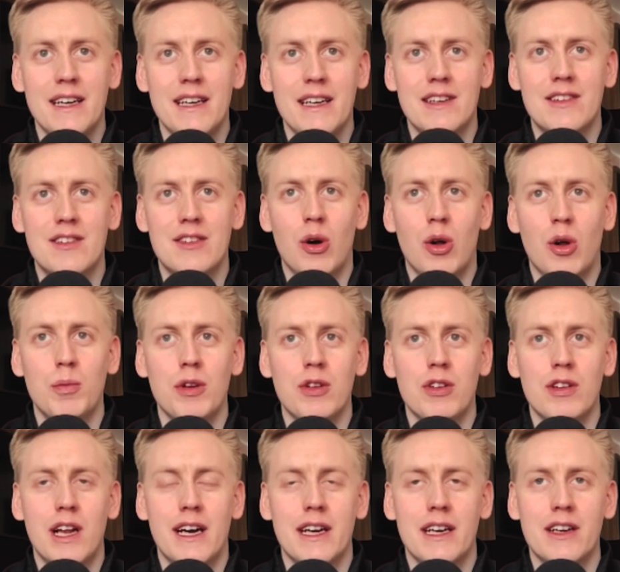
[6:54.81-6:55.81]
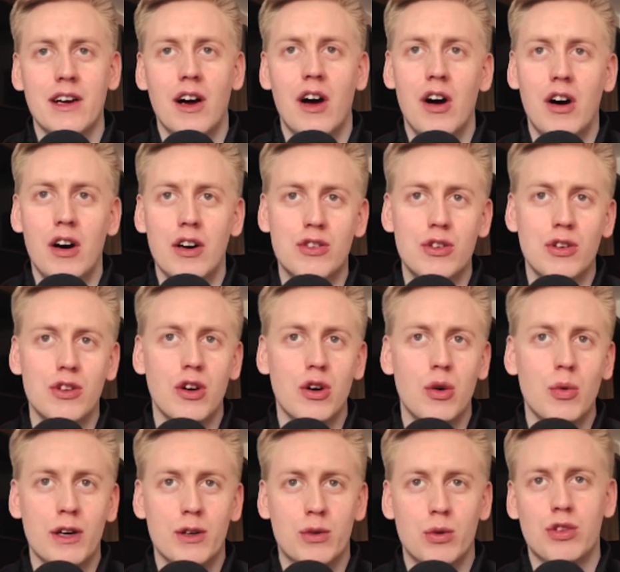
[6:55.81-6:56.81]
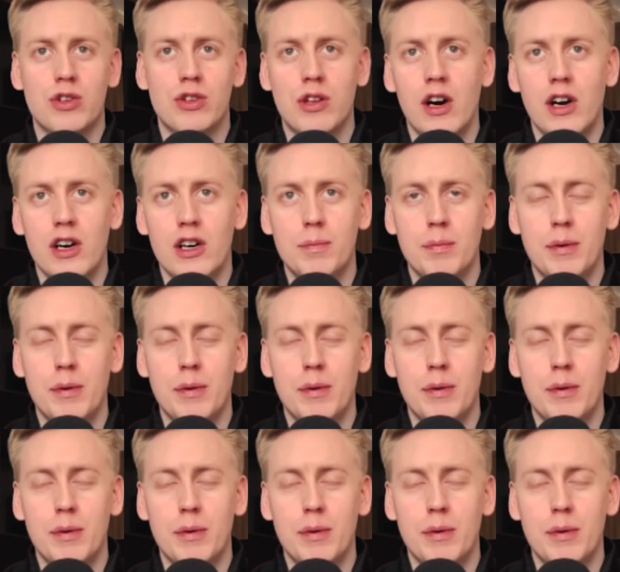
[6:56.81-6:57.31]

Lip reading: it's almost like hard to know where to start.